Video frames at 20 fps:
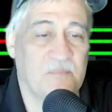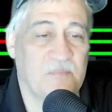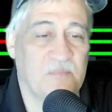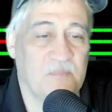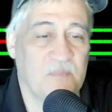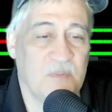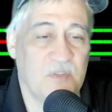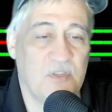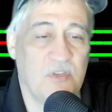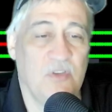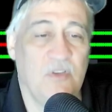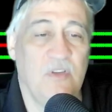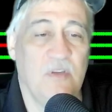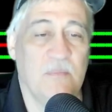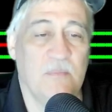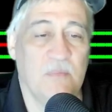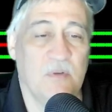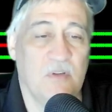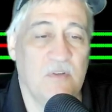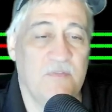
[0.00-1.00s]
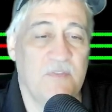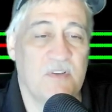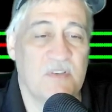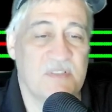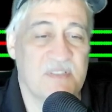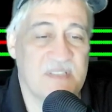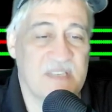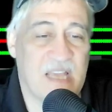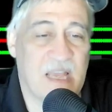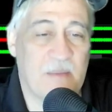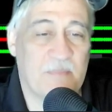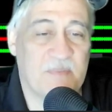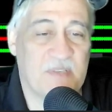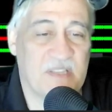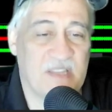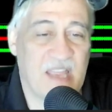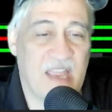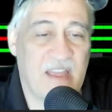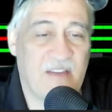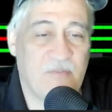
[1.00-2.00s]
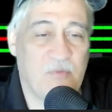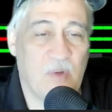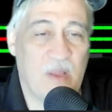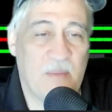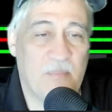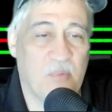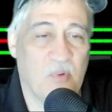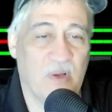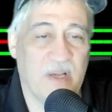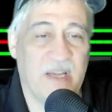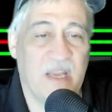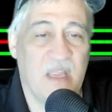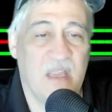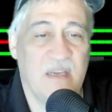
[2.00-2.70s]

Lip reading: Do you move your stop to the halfway point?